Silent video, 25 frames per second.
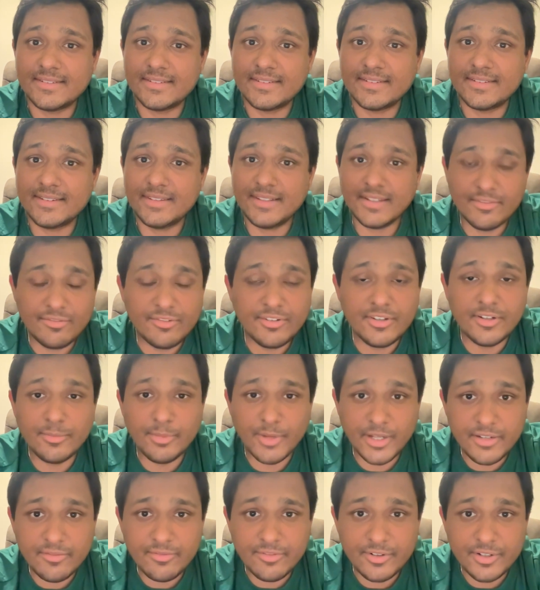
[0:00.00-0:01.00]
they feel
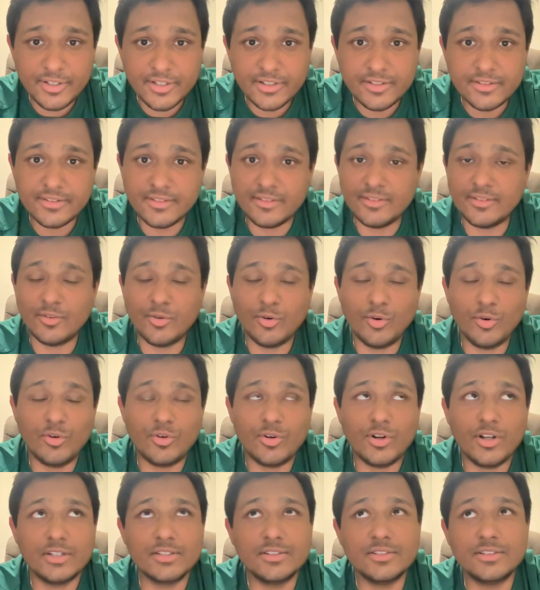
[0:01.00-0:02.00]
benefited,
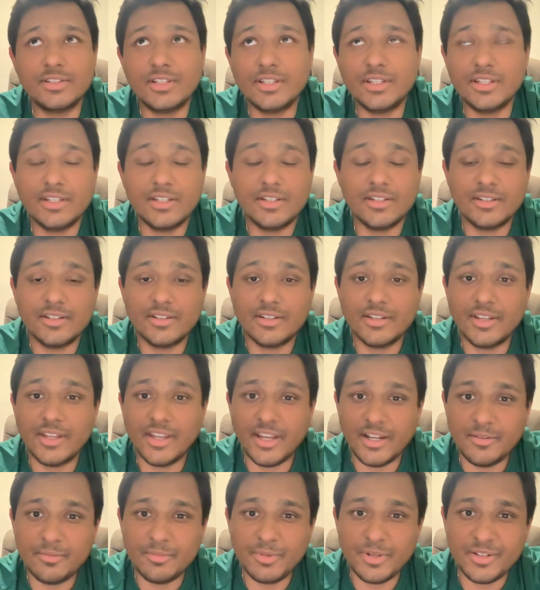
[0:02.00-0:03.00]
or rather they
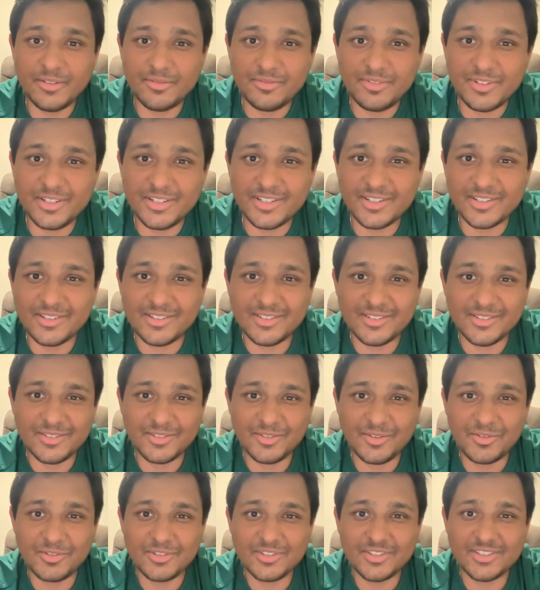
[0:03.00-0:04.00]
get benefited,
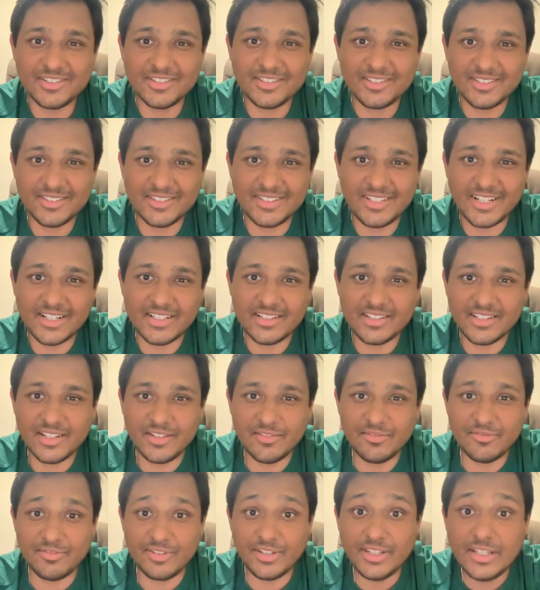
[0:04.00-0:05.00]
not just that
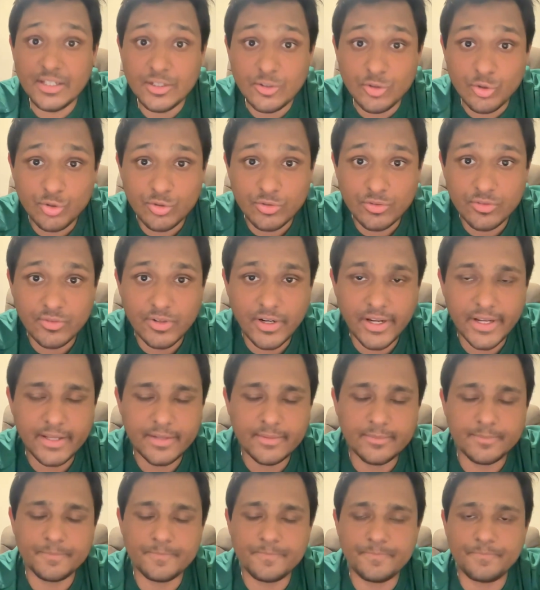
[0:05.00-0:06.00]
they feel good,
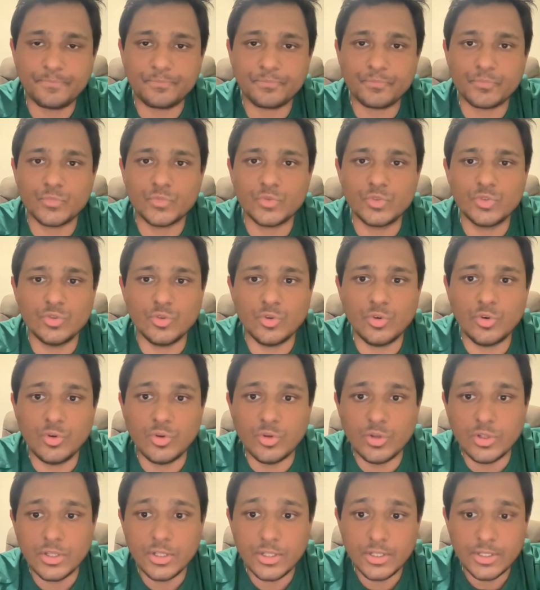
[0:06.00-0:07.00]
right?
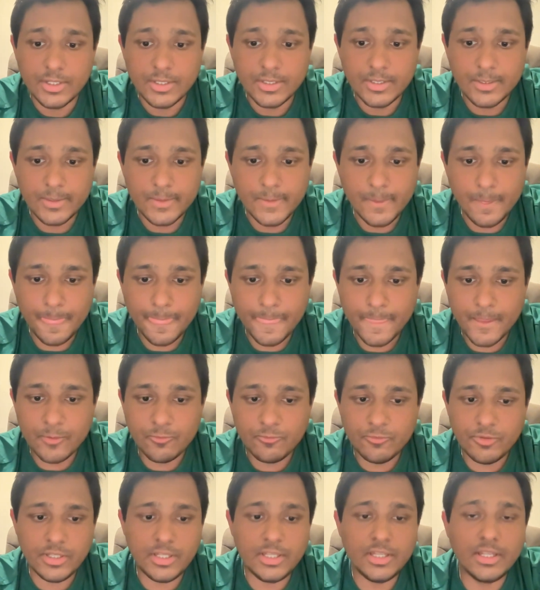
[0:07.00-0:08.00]
So
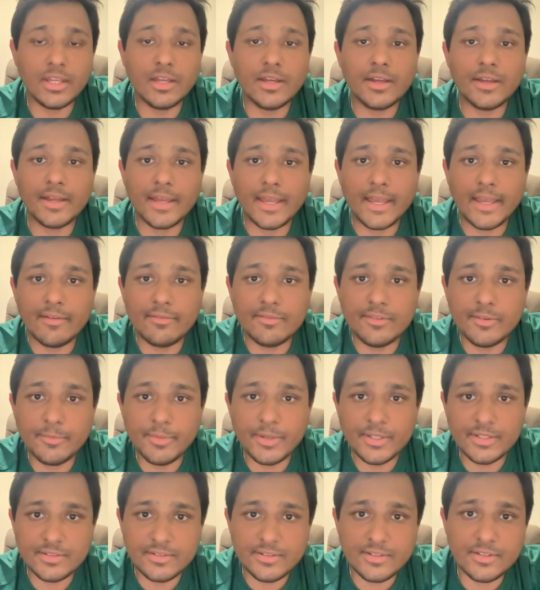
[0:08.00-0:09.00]
we have the
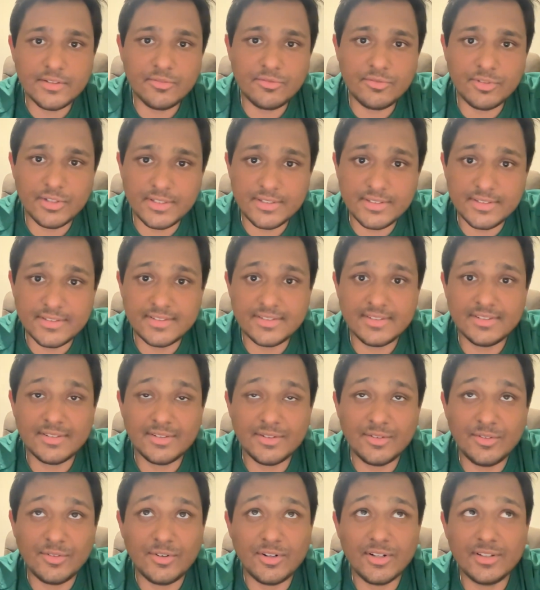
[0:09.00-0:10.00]
best
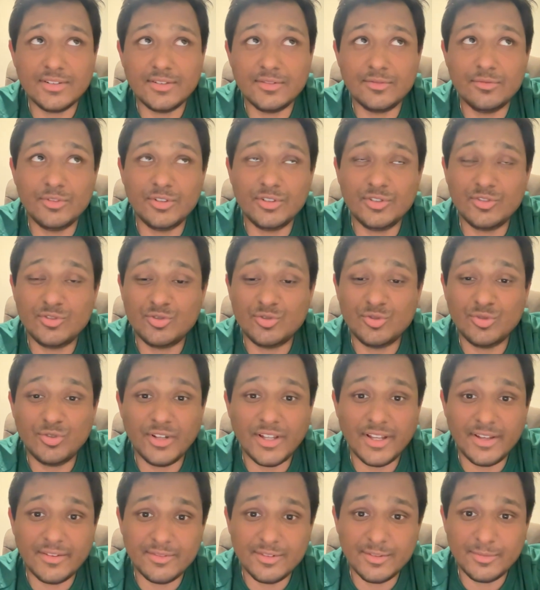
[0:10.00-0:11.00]
interests, or rather we should
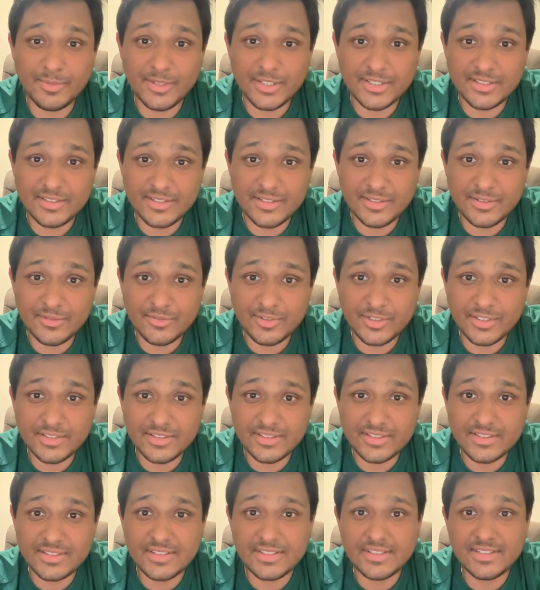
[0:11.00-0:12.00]
have the best
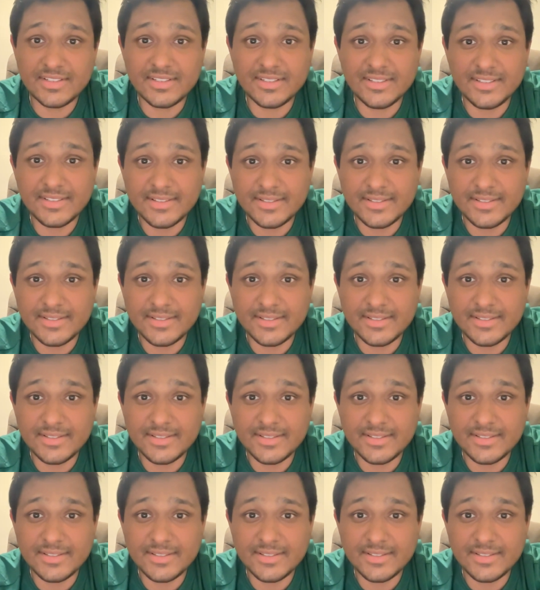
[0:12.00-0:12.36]
interests,